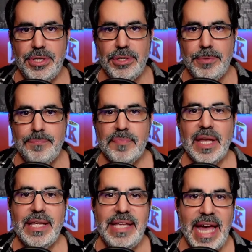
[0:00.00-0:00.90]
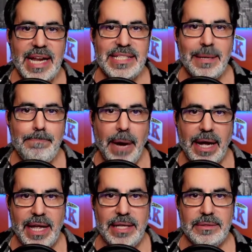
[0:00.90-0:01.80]
you, get us a
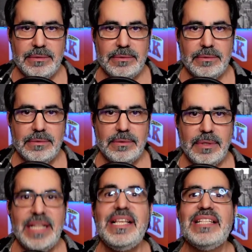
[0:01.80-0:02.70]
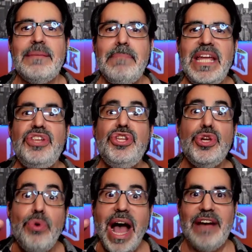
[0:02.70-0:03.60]
bucket, it doesn't mean
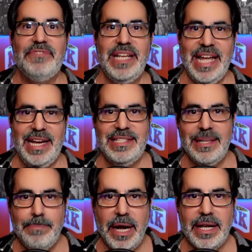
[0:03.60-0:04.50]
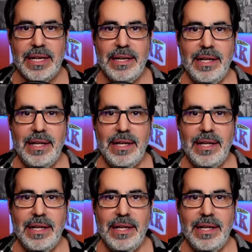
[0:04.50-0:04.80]
you have to get us the bucket.